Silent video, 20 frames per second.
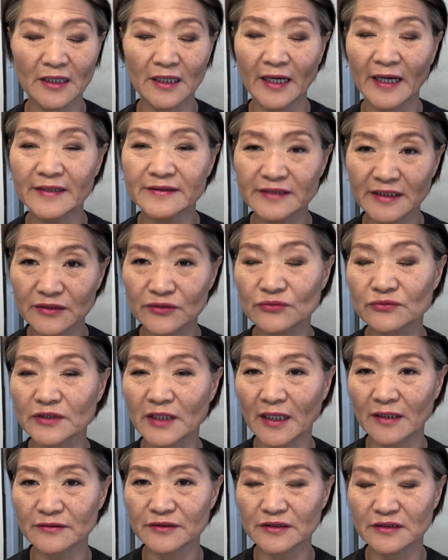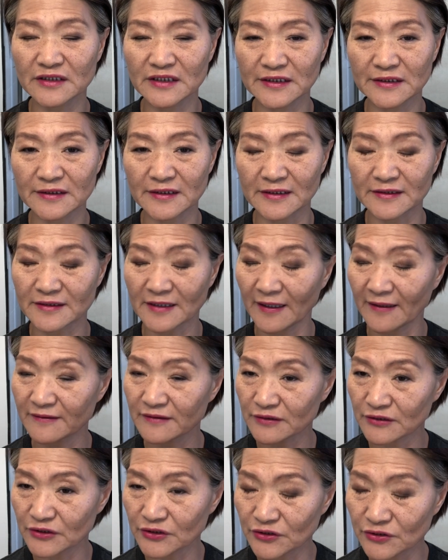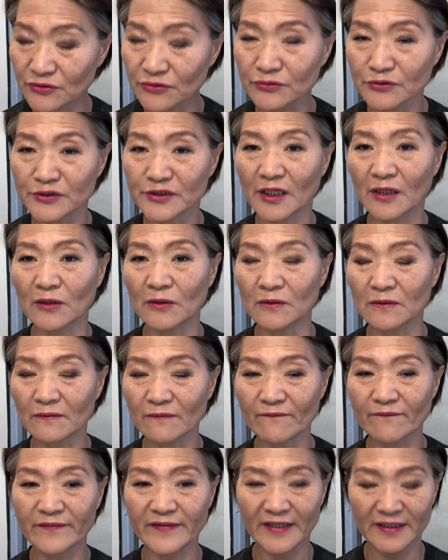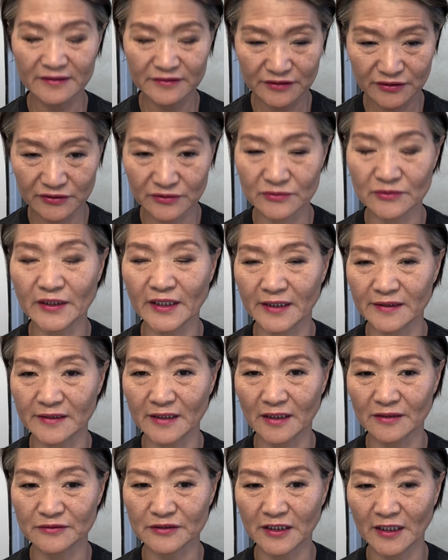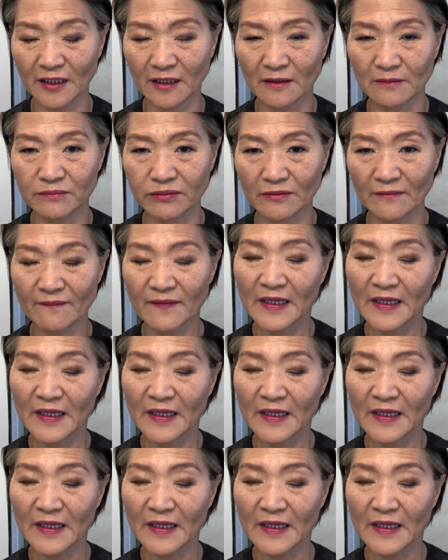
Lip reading: and they not need it, and you know that you cannot help.